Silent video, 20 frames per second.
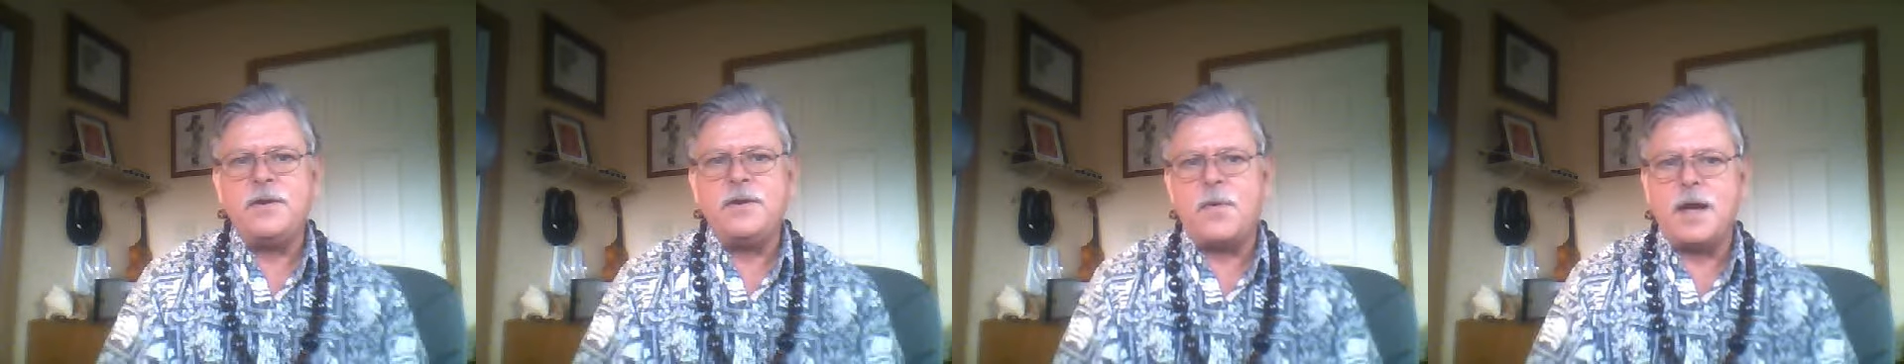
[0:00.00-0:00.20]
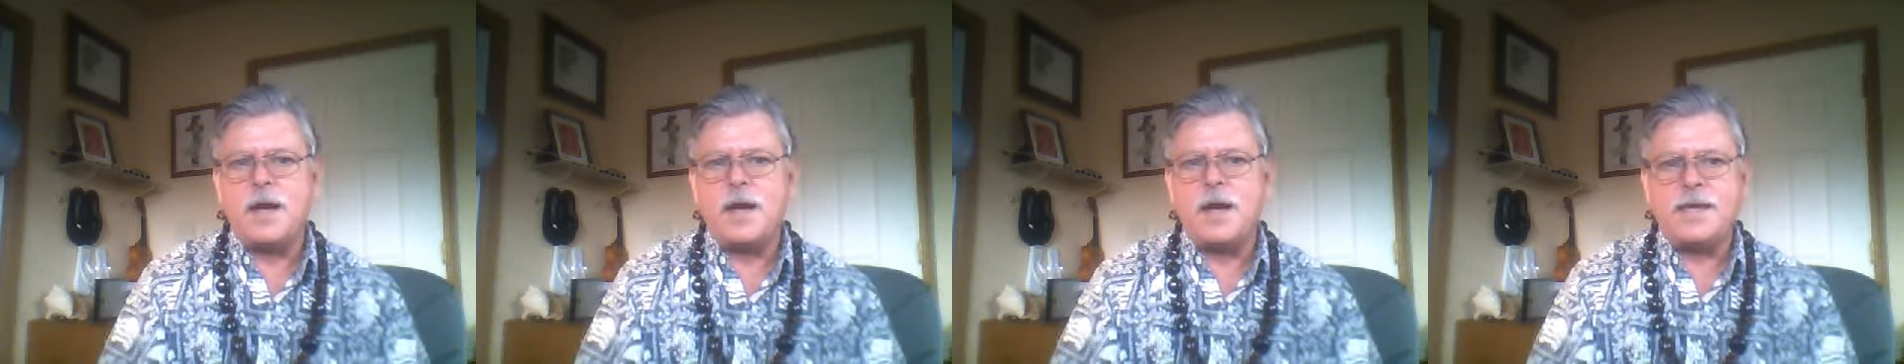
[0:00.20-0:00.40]

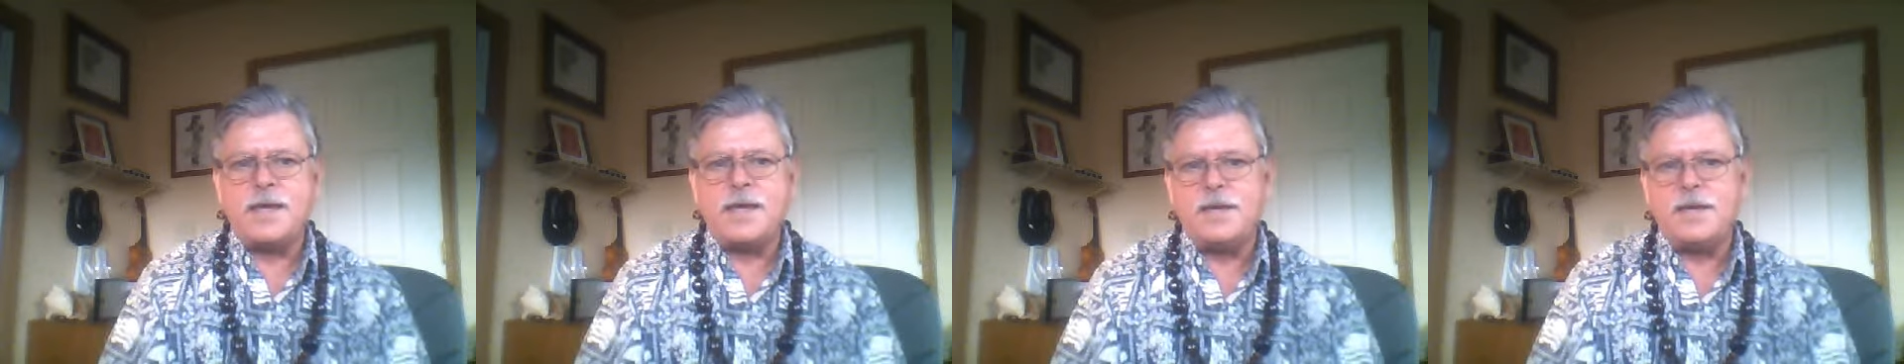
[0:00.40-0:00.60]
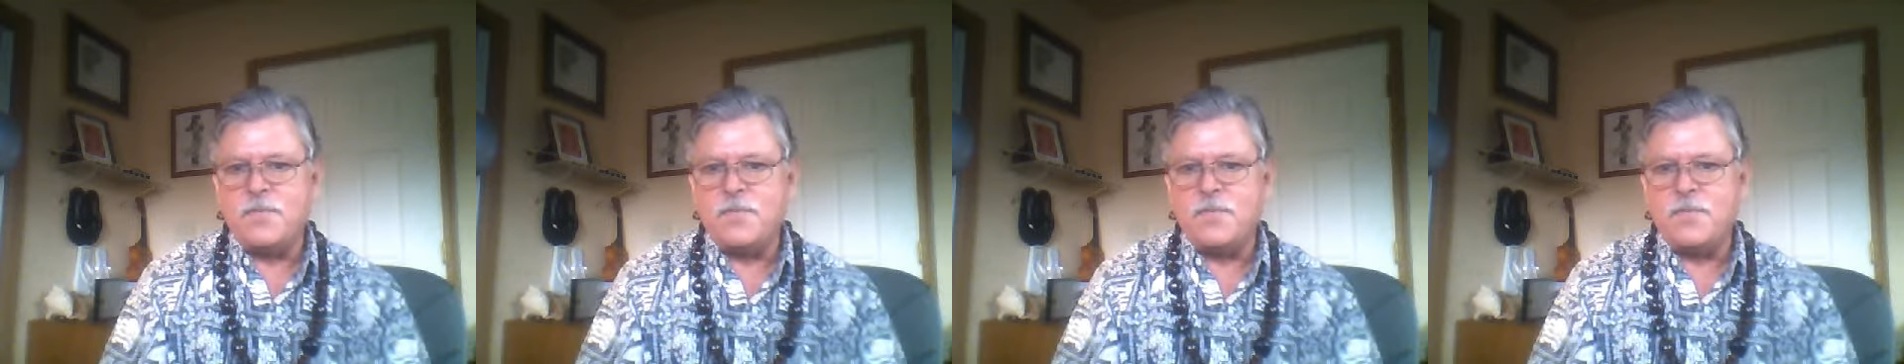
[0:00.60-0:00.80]

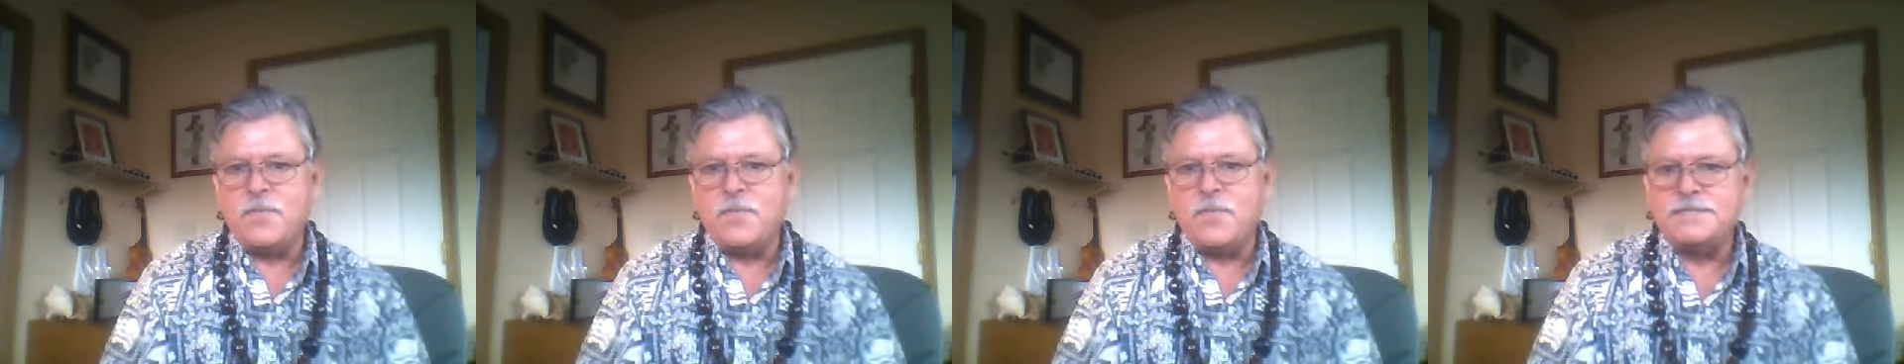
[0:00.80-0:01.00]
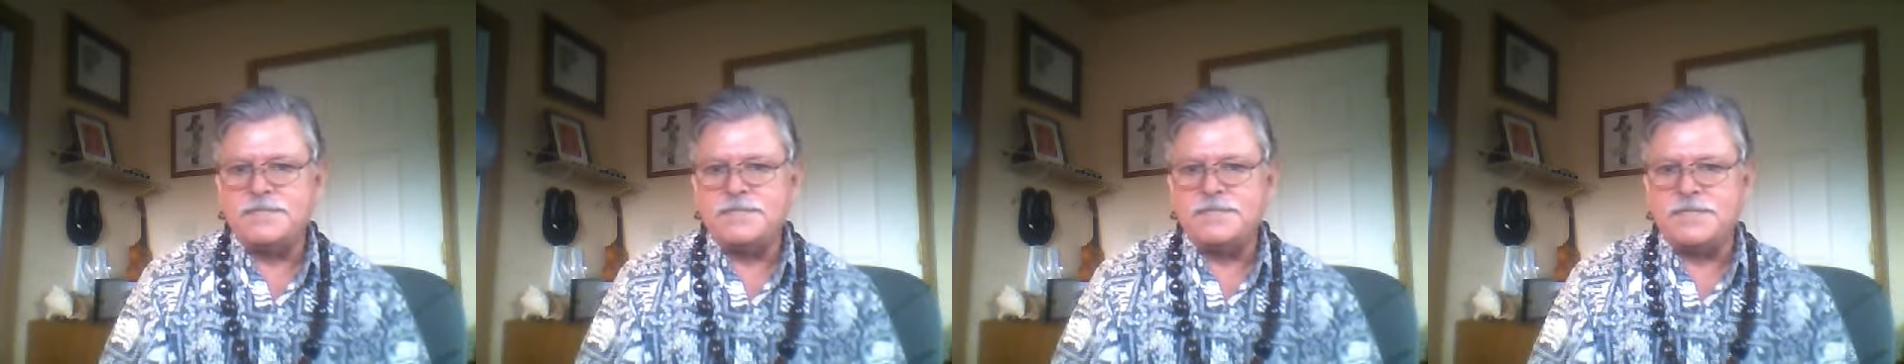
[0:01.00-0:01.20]
Hawaii
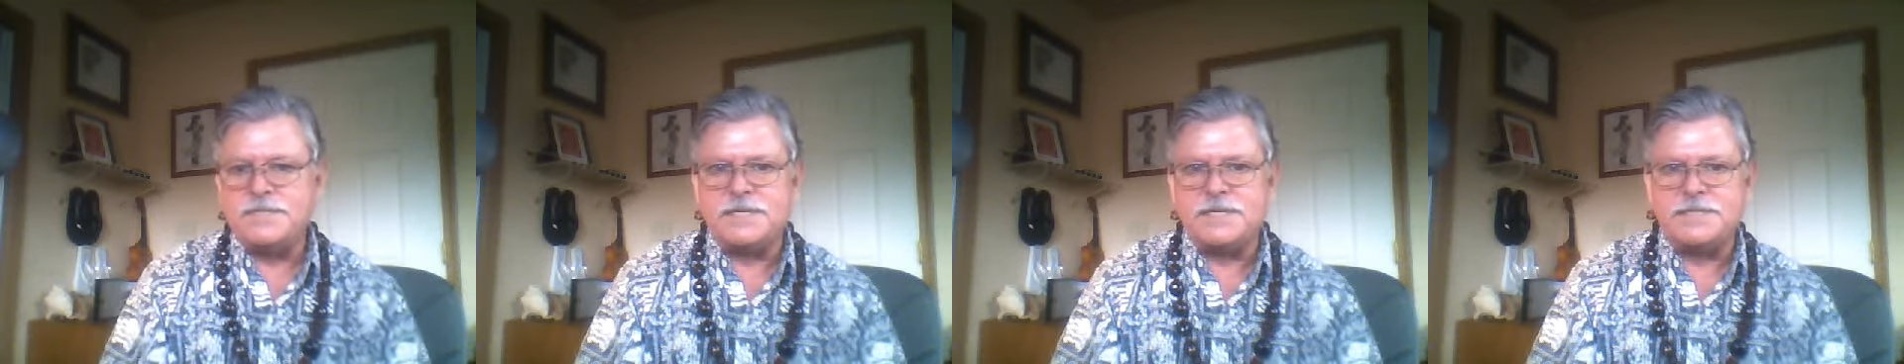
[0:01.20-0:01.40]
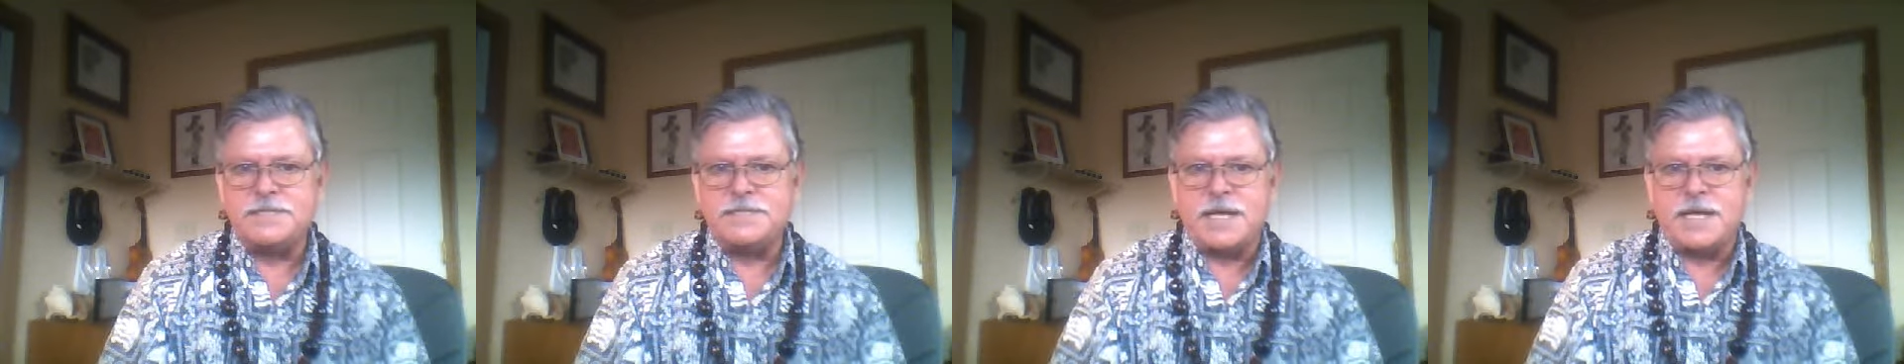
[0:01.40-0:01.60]
weddings a
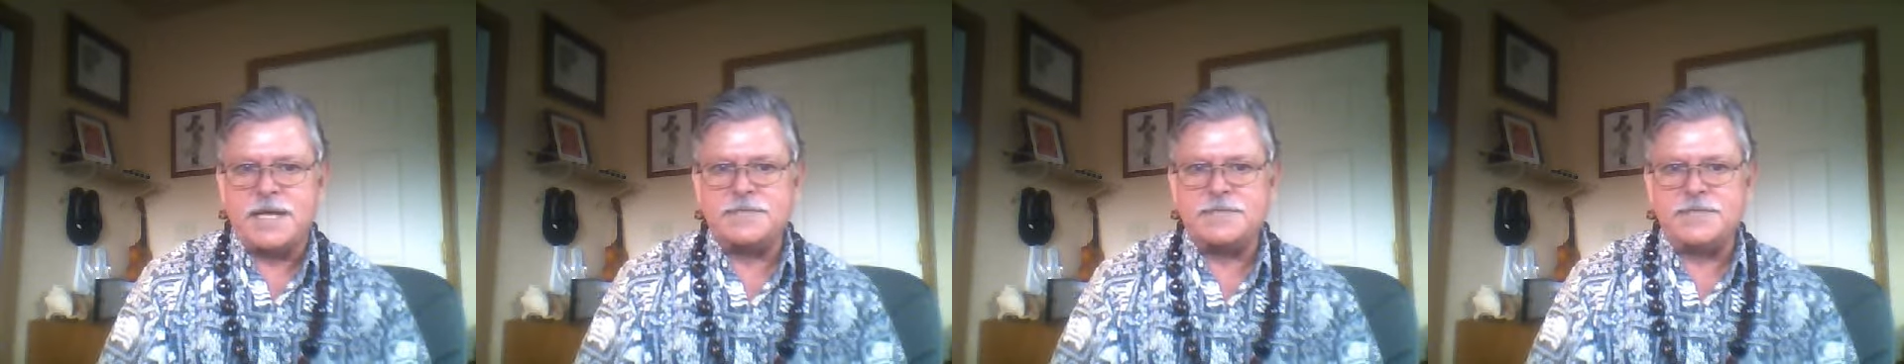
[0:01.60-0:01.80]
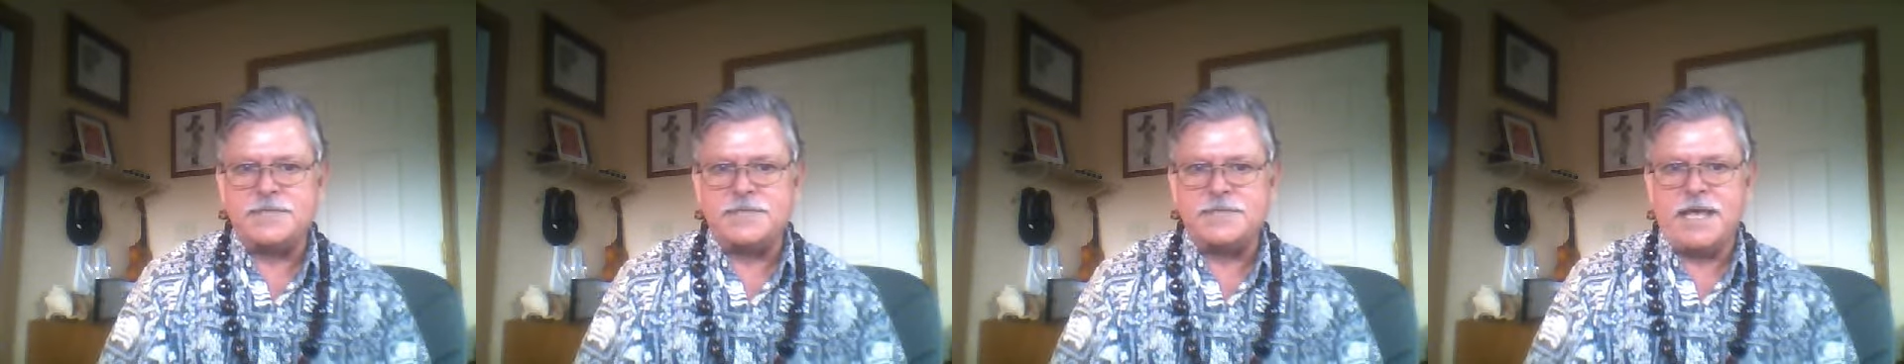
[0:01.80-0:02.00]
success,